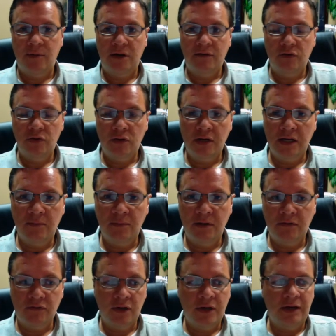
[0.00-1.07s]
and if you need me
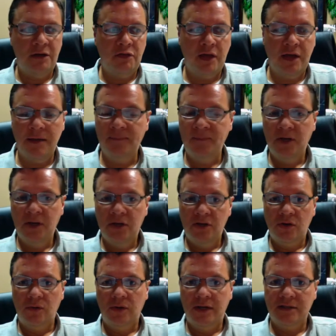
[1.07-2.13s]
for anything,
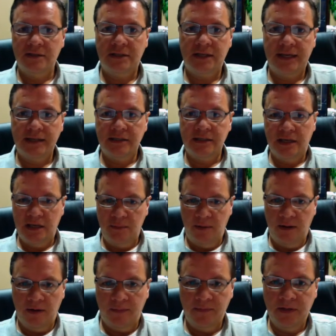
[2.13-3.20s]
don't hesitate to
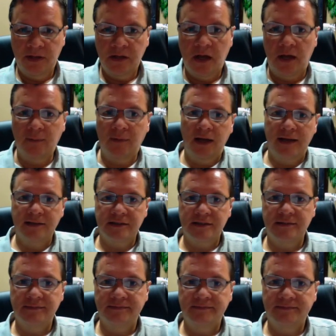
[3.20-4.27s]
email. God bless.